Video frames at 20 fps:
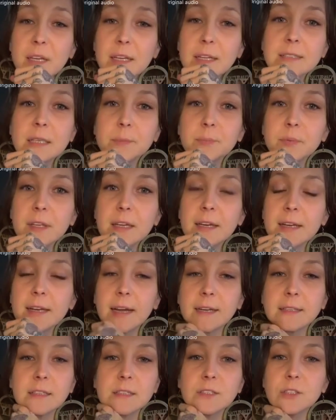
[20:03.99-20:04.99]
being deeply
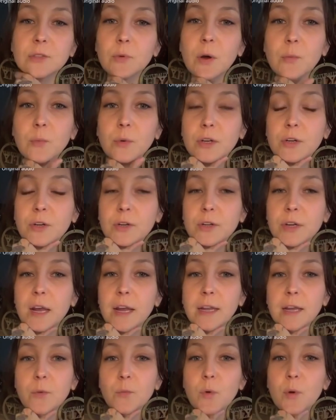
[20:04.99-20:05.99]
connected to what we're
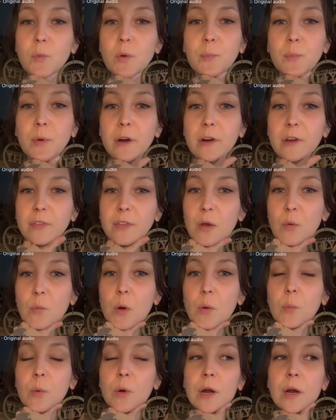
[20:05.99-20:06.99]
creating, what we're birthing,
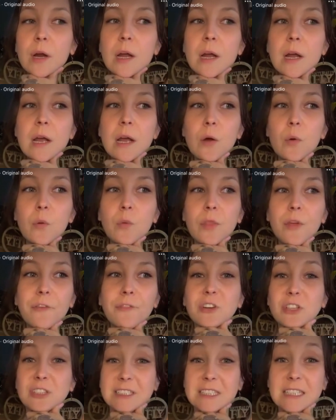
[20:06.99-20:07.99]
the
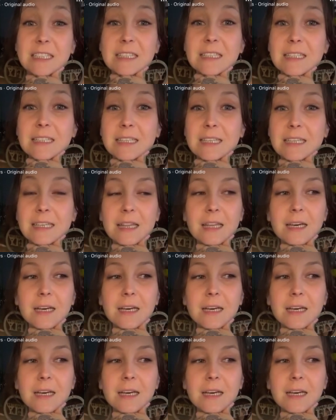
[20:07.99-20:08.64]
fertility,